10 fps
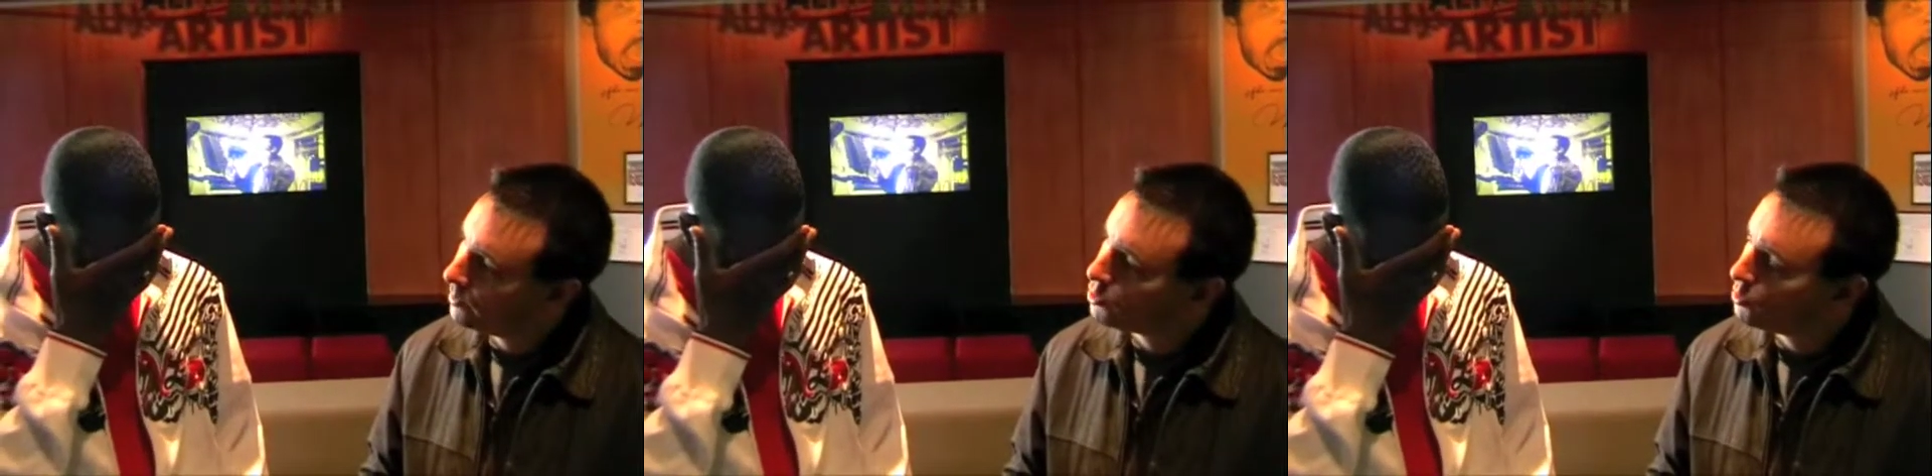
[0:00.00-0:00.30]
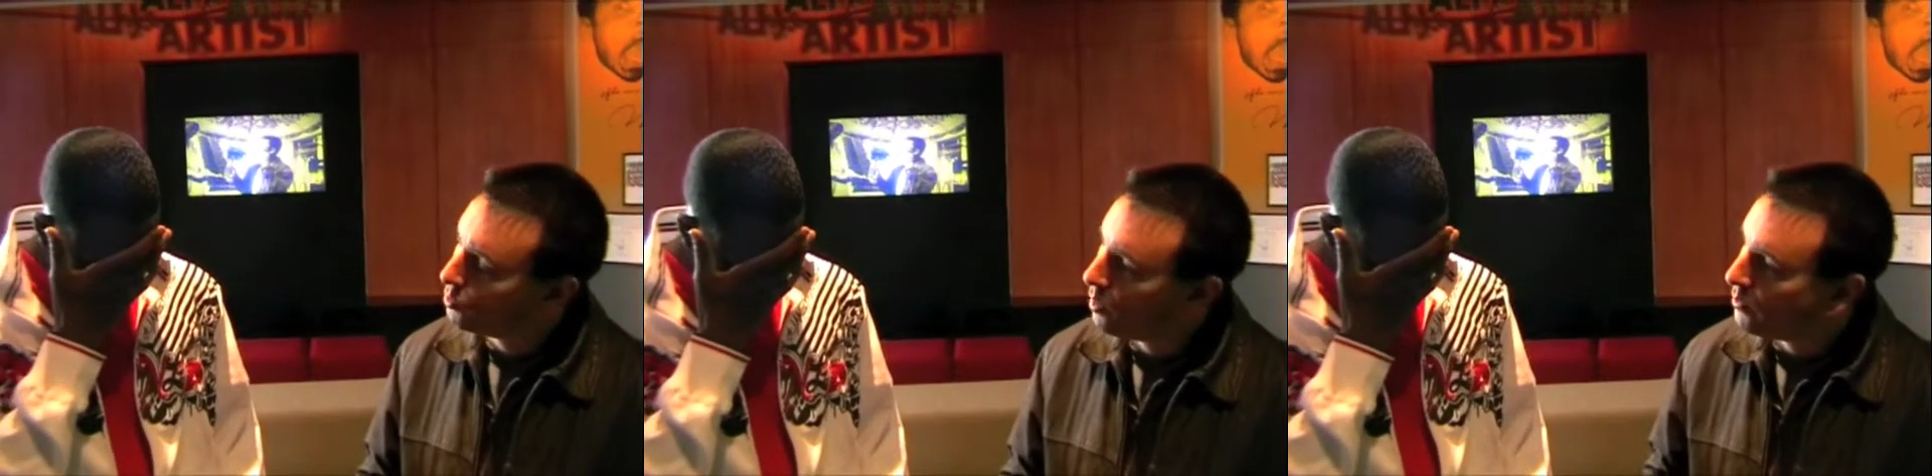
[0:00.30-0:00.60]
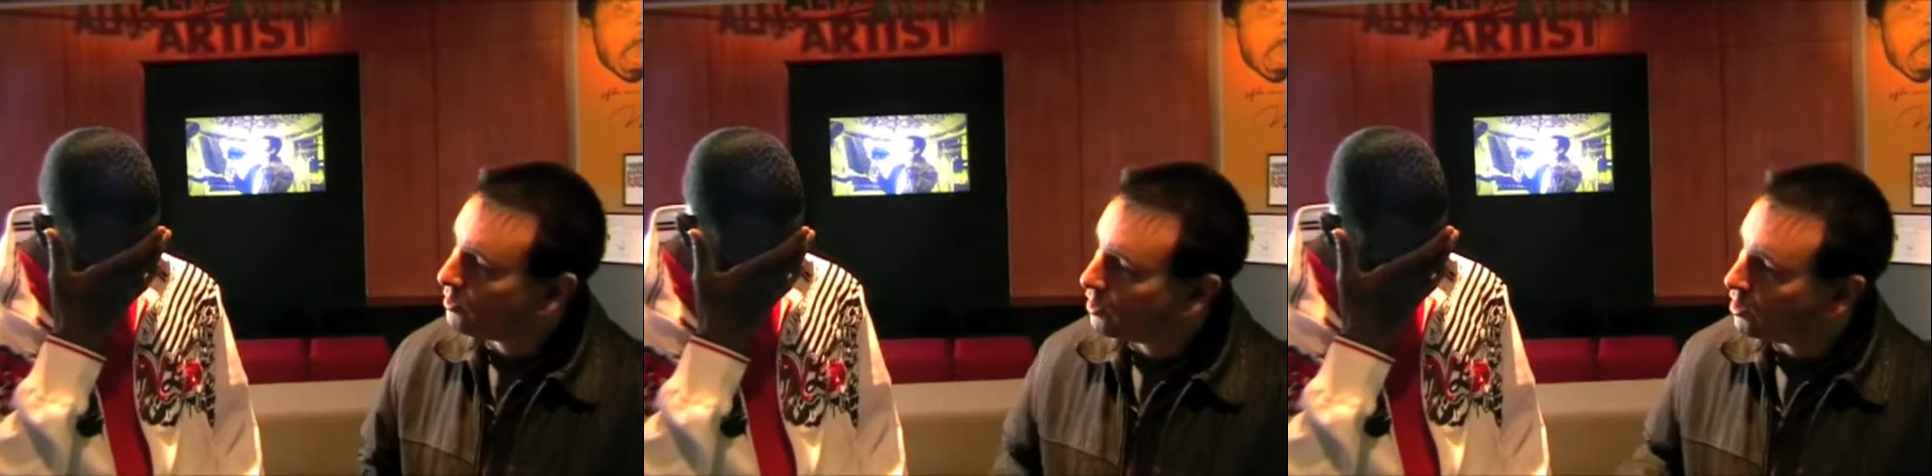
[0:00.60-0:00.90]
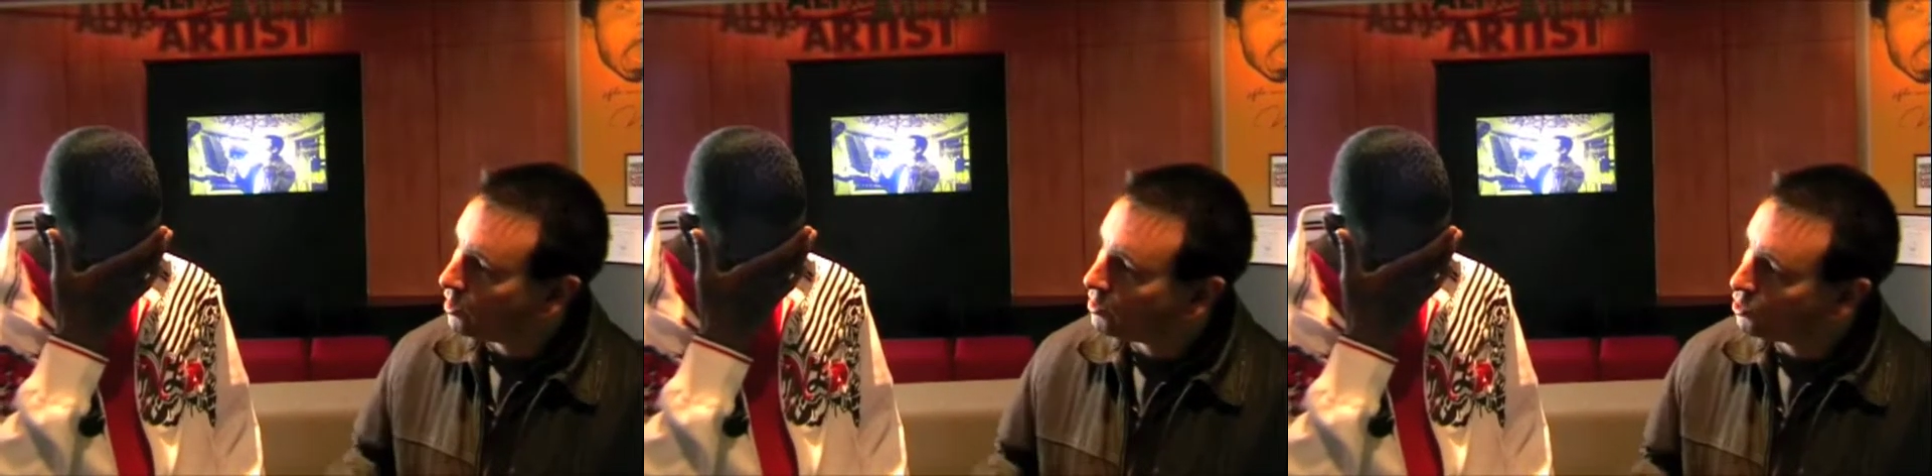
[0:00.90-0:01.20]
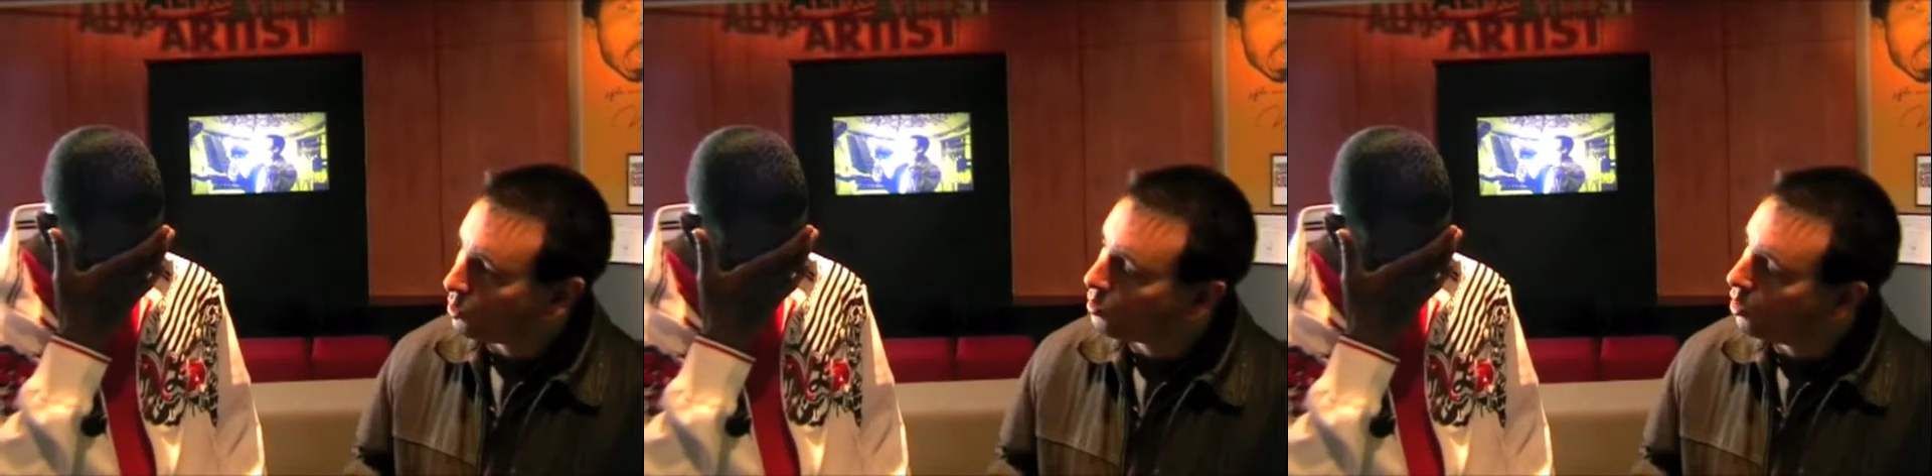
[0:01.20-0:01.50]
That's one with uh,
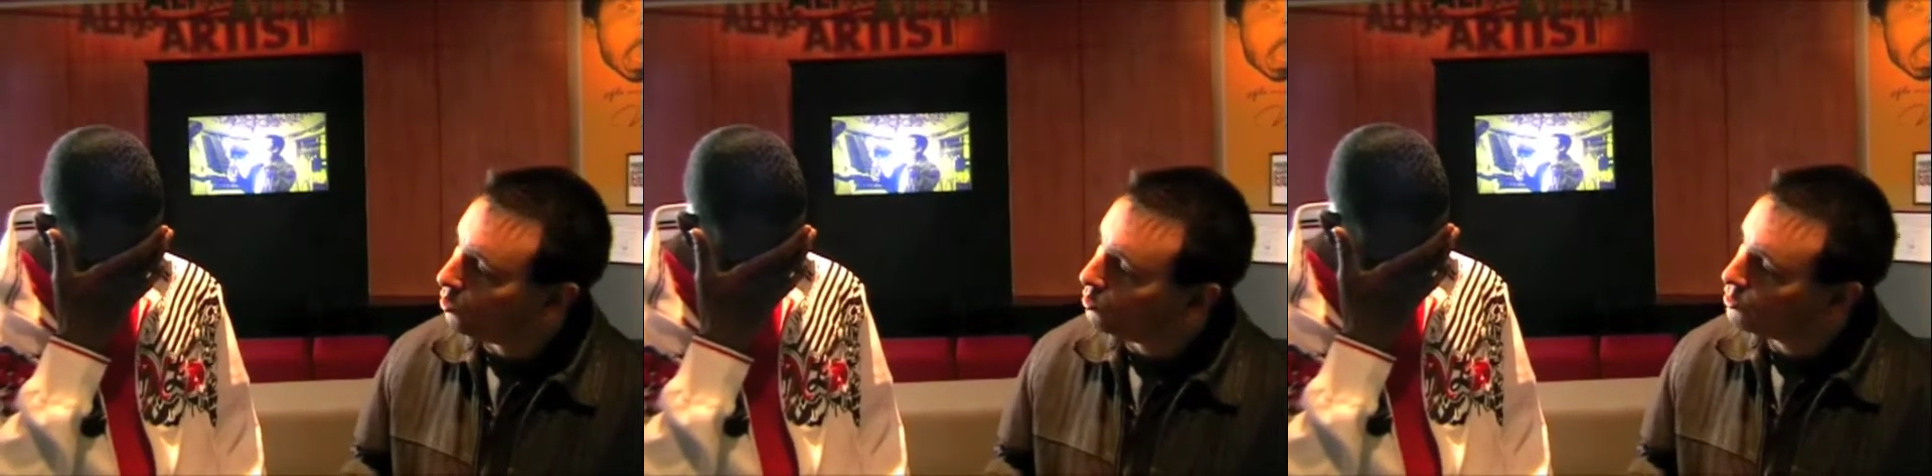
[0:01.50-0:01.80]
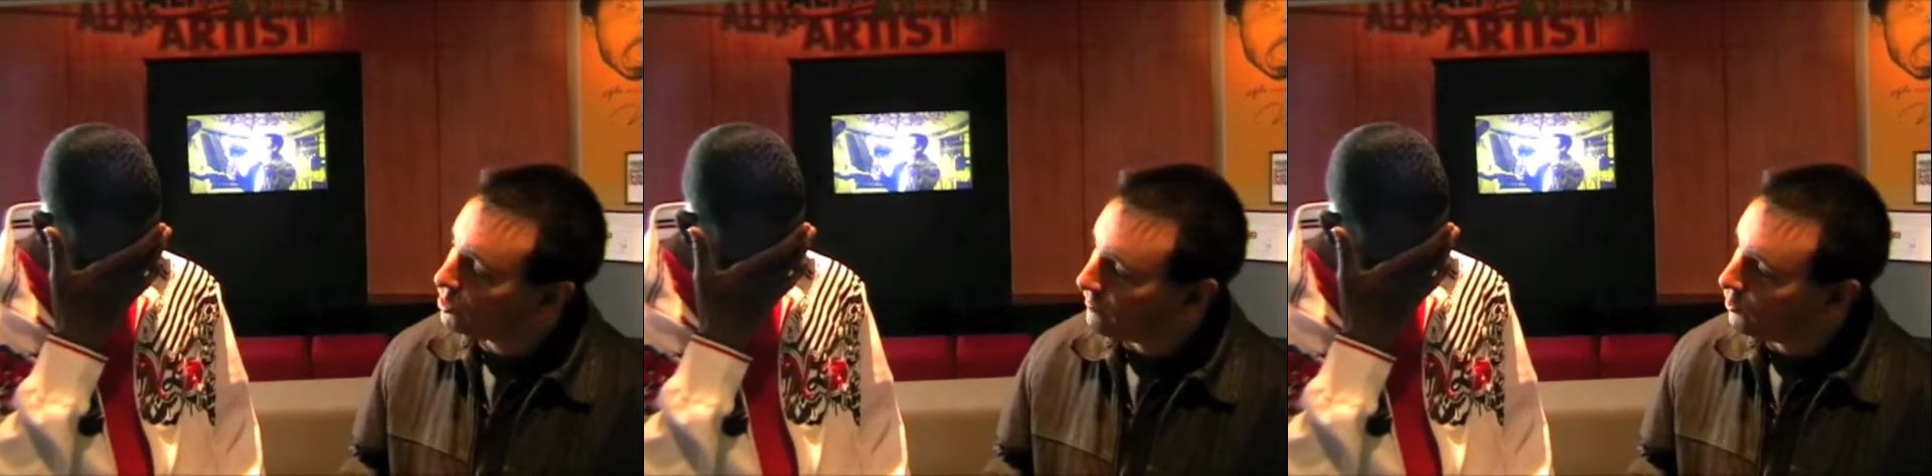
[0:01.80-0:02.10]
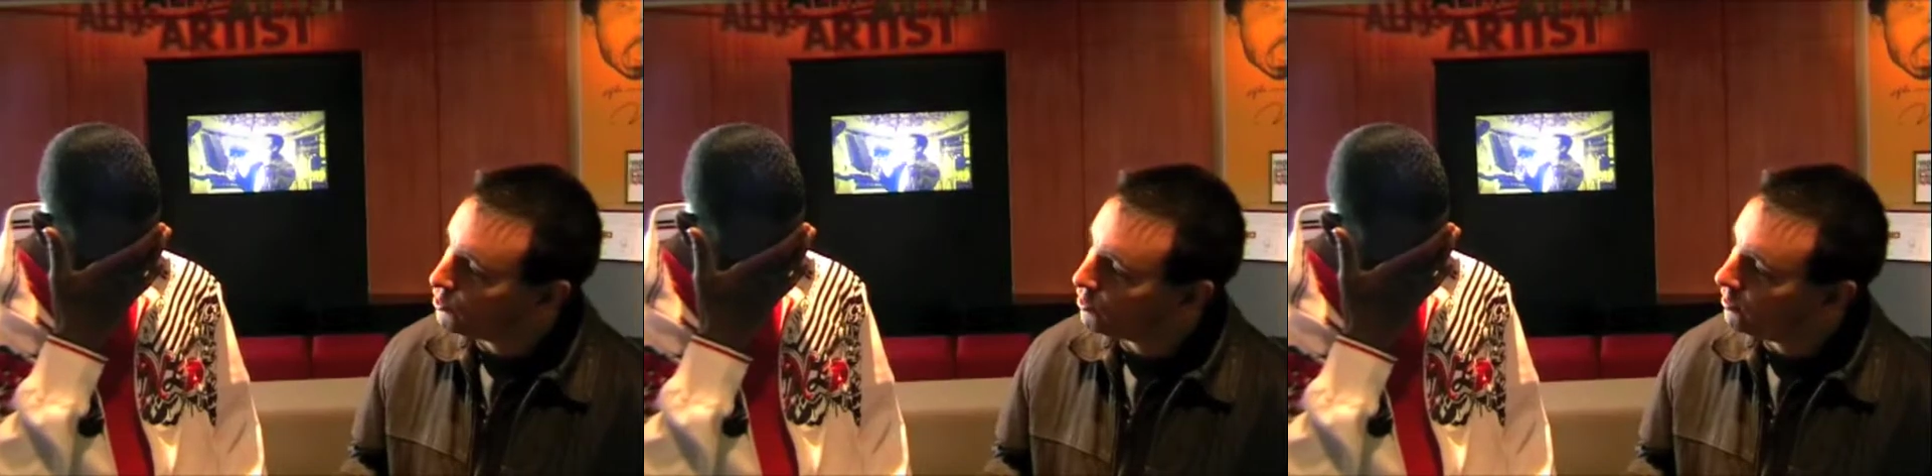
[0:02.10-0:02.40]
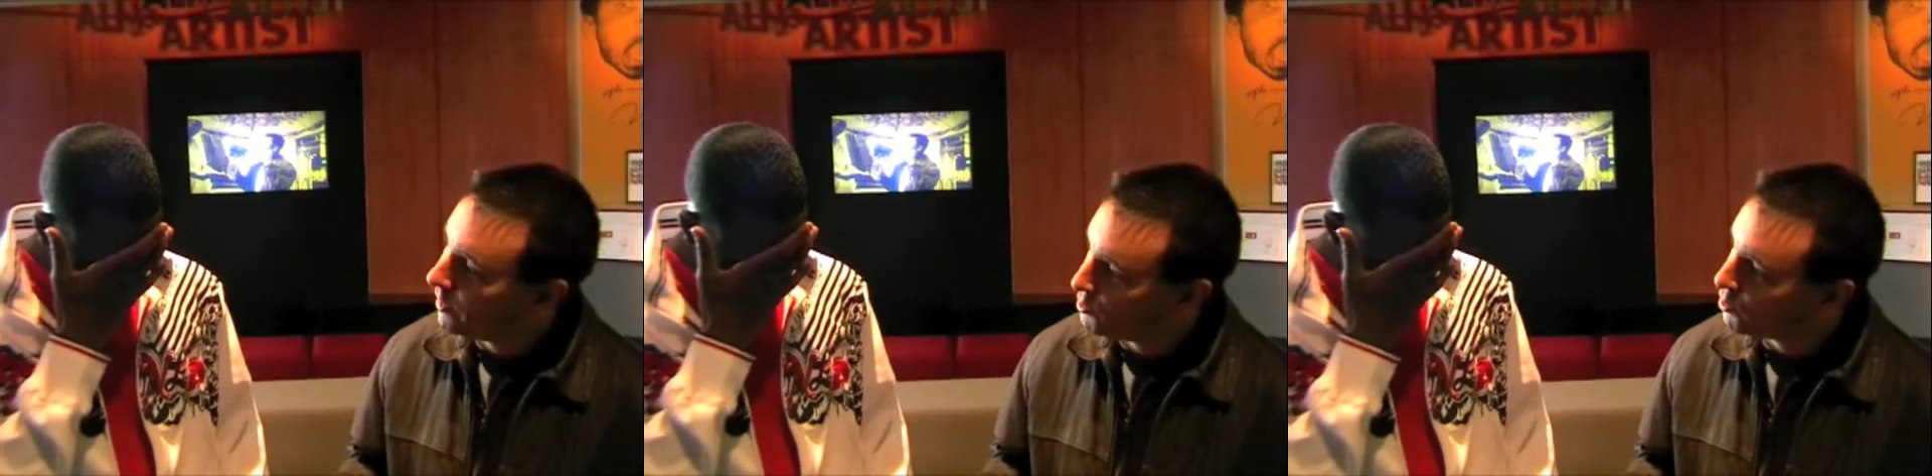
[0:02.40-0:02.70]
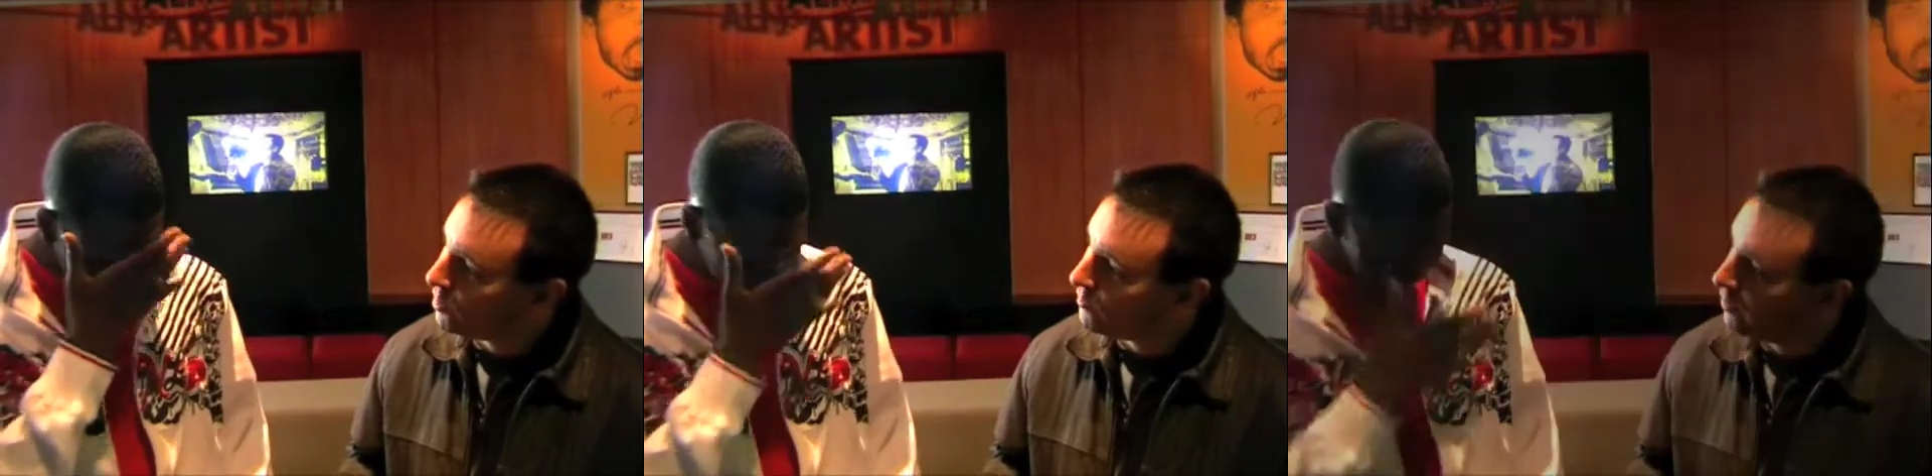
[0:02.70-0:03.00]
Stone Cold, Steve Austin. That was a great